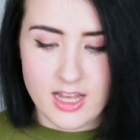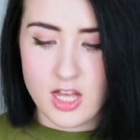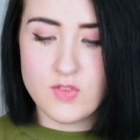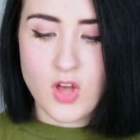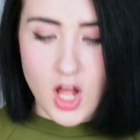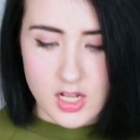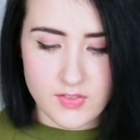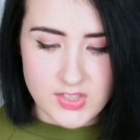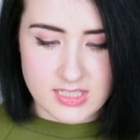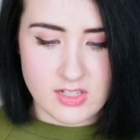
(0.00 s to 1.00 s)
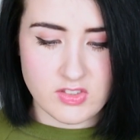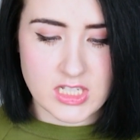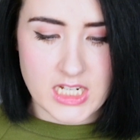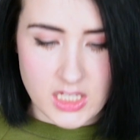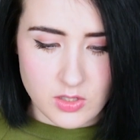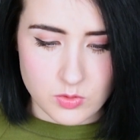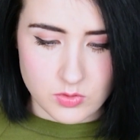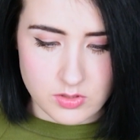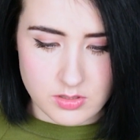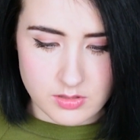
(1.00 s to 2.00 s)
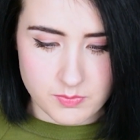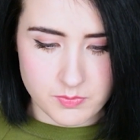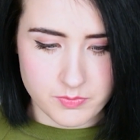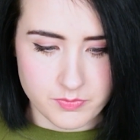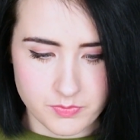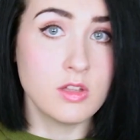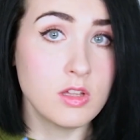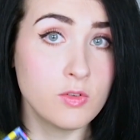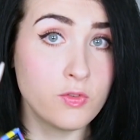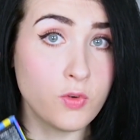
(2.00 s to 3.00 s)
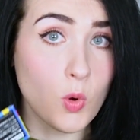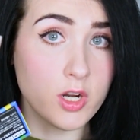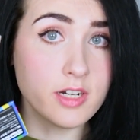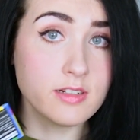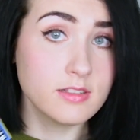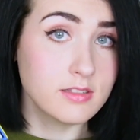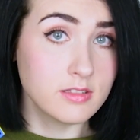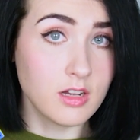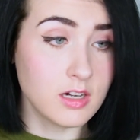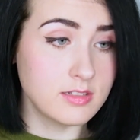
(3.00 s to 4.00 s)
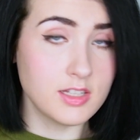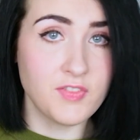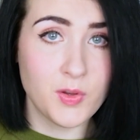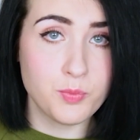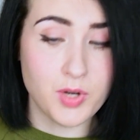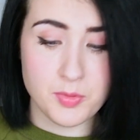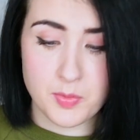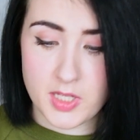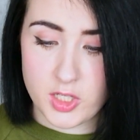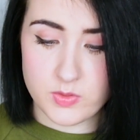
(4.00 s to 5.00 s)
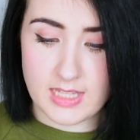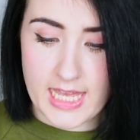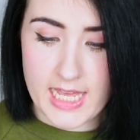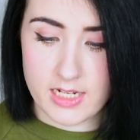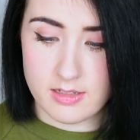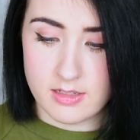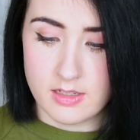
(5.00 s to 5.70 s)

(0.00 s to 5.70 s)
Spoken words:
Of all of the stuff that I used, 4 are stuff I would probably use again.